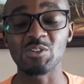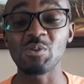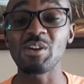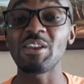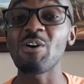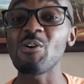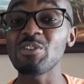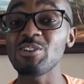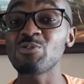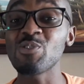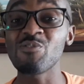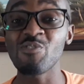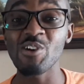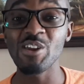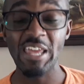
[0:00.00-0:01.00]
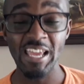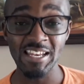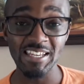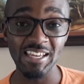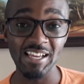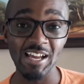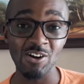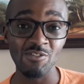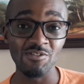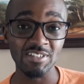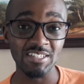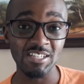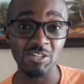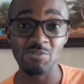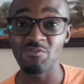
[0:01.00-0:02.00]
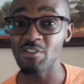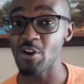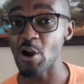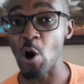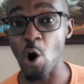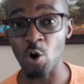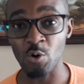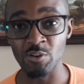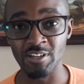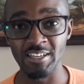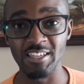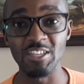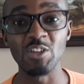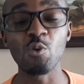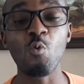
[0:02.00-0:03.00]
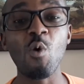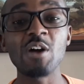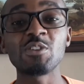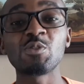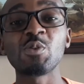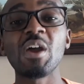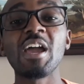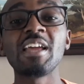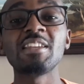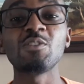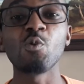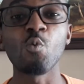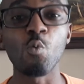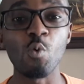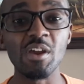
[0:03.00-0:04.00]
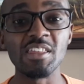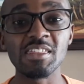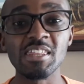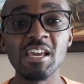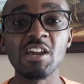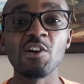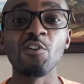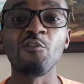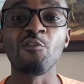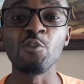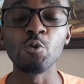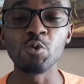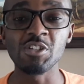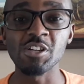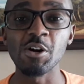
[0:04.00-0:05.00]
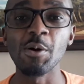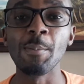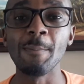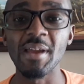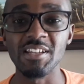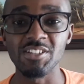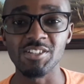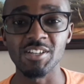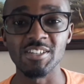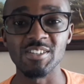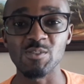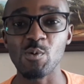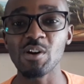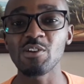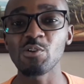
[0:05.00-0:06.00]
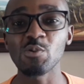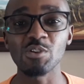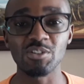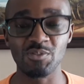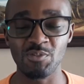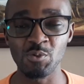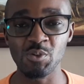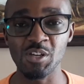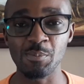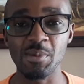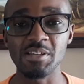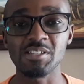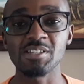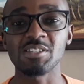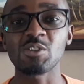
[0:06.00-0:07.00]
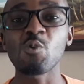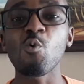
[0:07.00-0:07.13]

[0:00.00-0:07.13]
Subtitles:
So in order to avoid ending a conversation very awkwardly, you want to end with future mentions, what are known as future mentions.